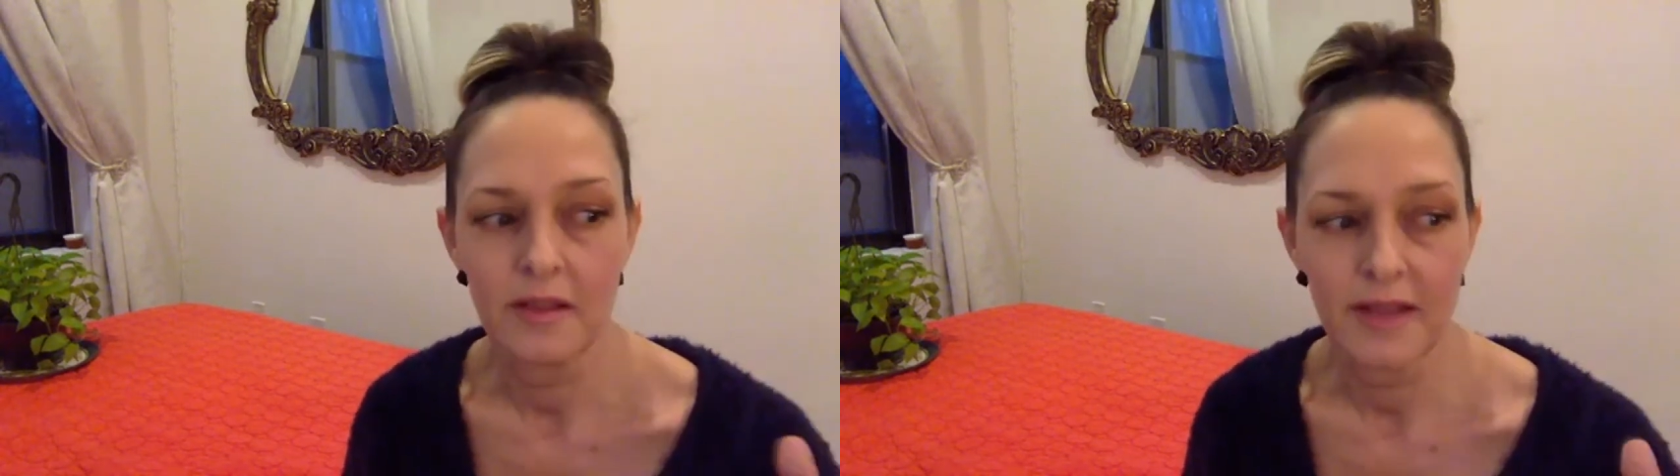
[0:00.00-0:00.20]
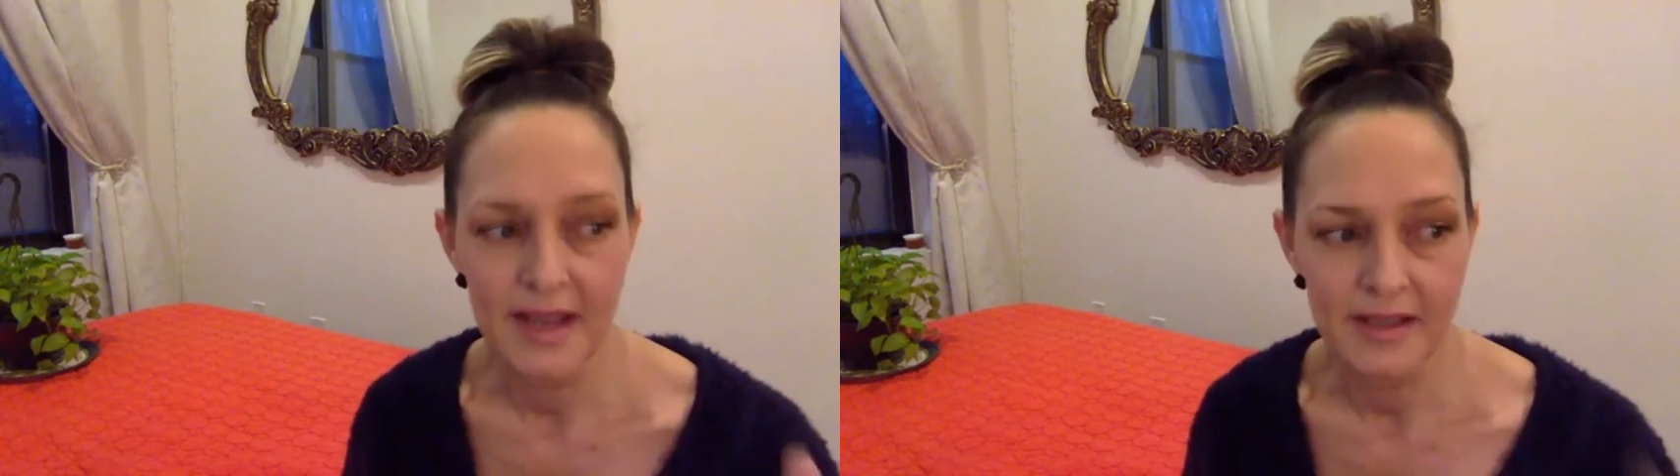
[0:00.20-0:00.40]

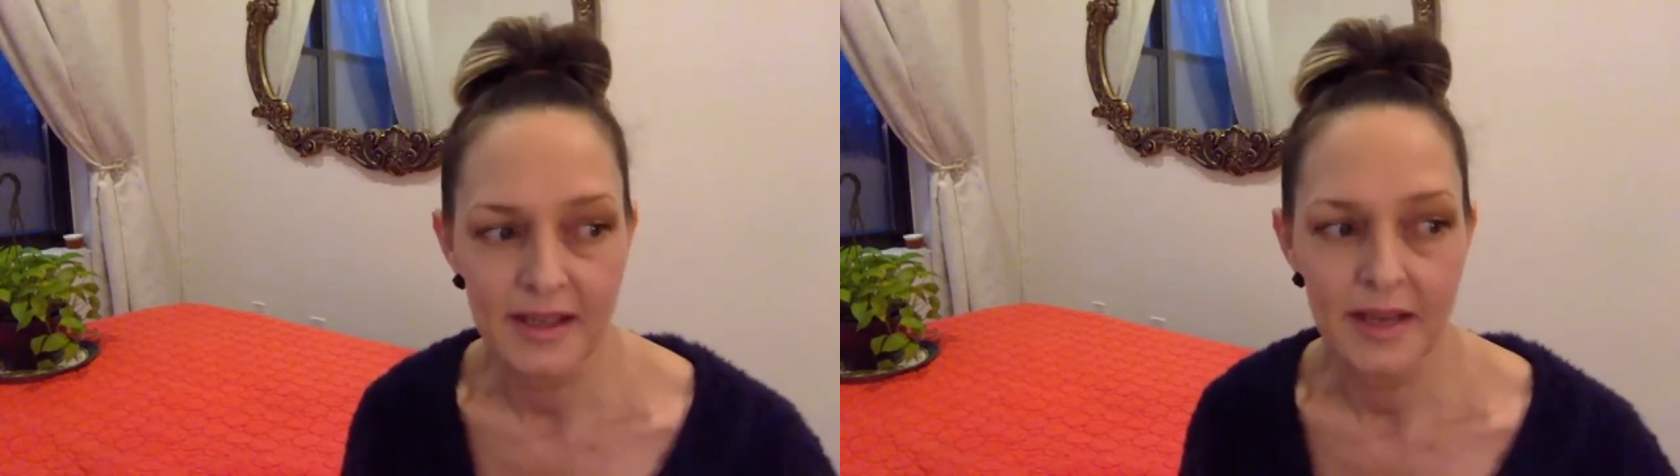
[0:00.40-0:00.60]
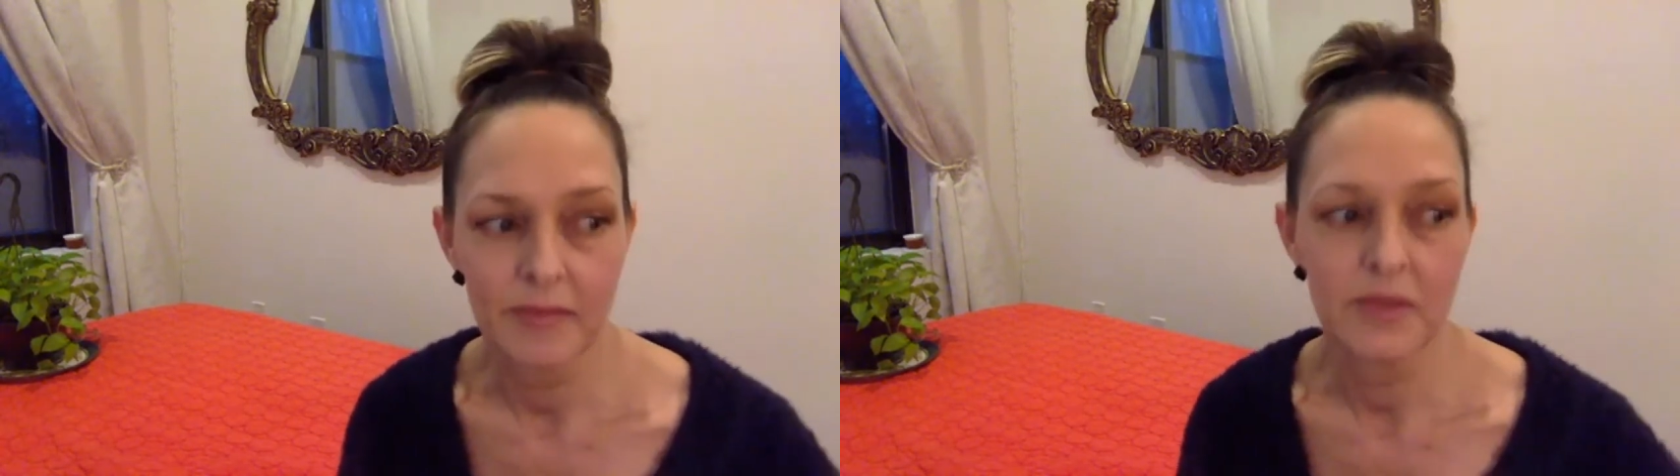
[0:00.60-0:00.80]
last
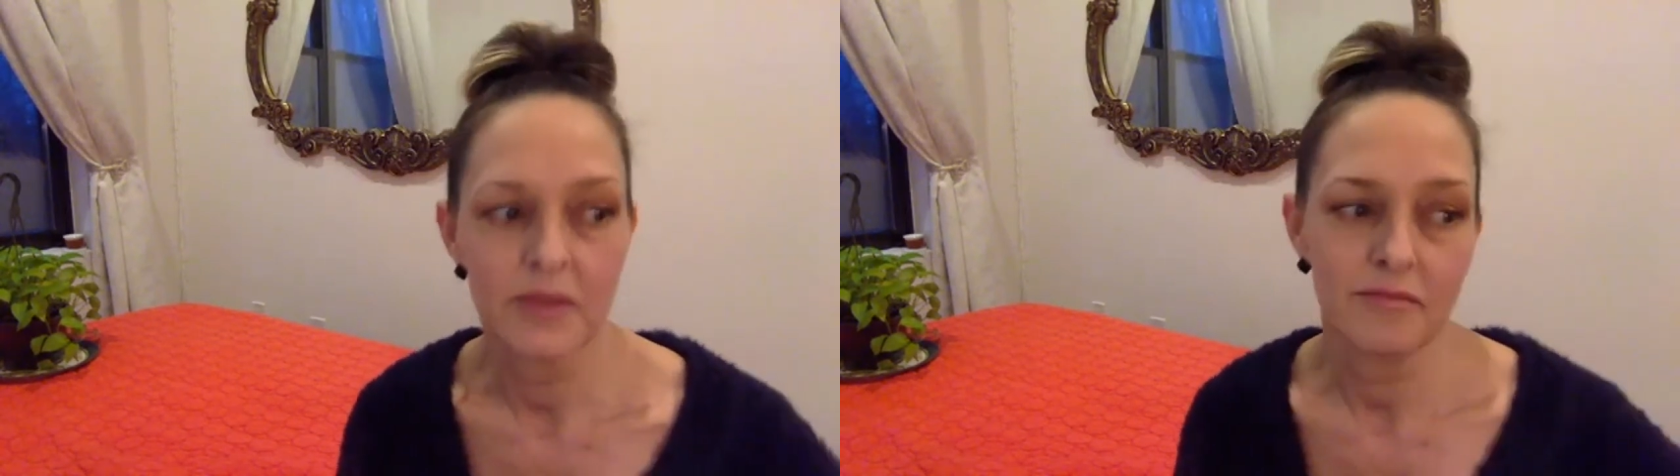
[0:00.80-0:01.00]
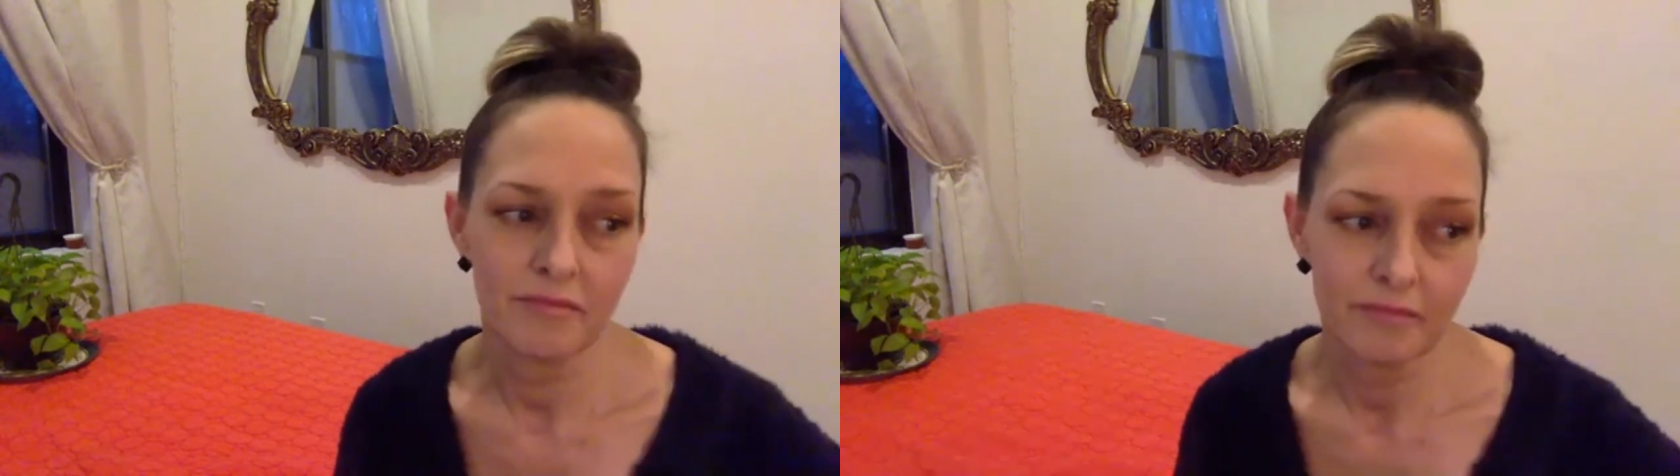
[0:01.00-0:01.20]

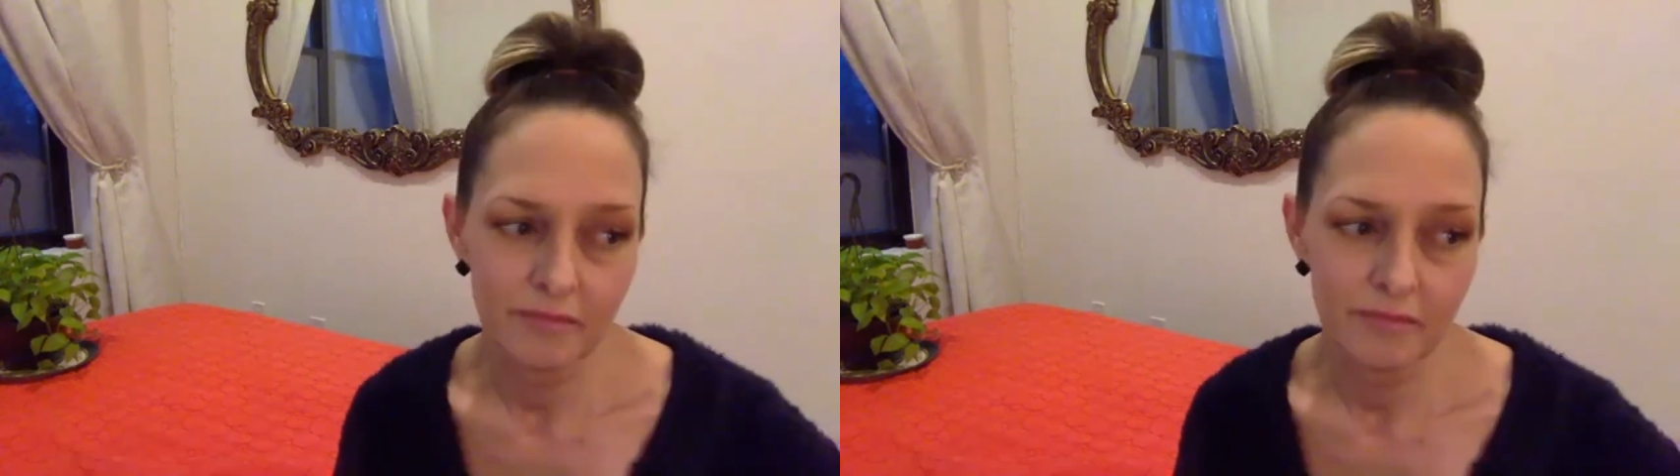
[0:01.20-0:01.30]
names,